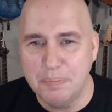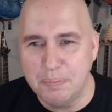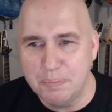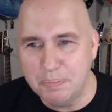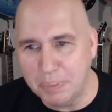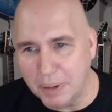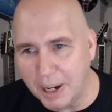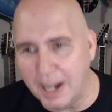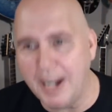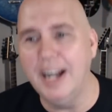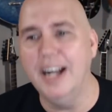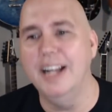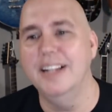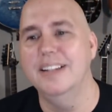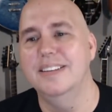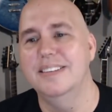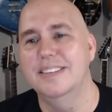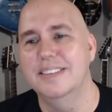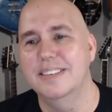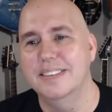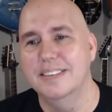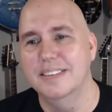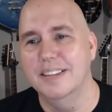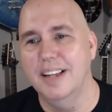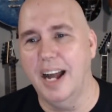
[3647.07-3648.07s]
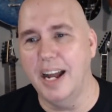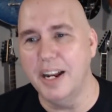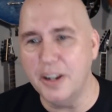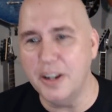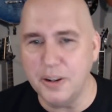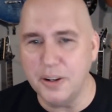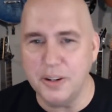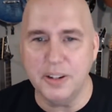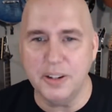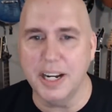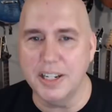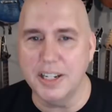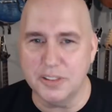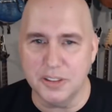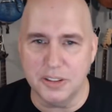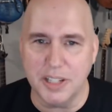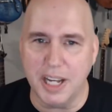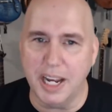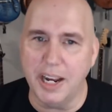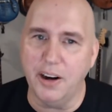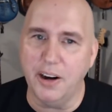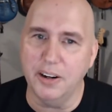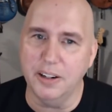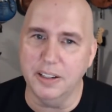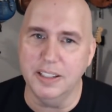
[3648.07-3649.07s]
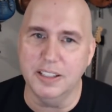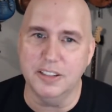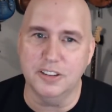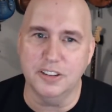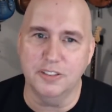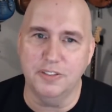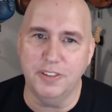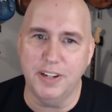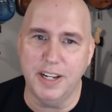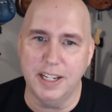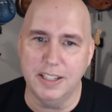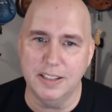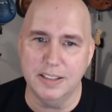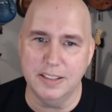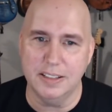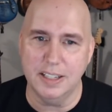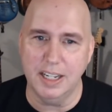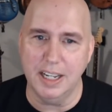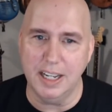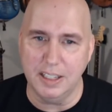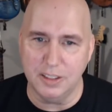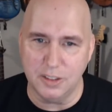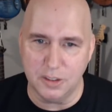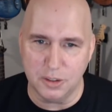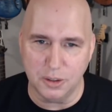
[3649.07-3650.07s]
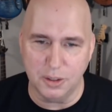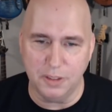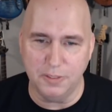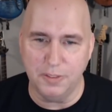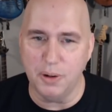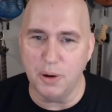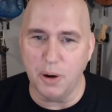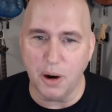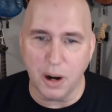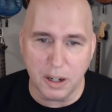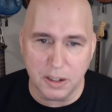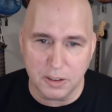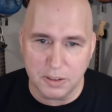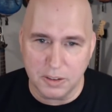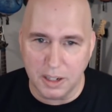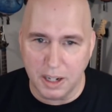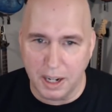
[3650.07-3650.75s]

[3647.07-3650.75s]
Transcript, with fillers: But I know you guys are diehard Elixir fans, and so if you are,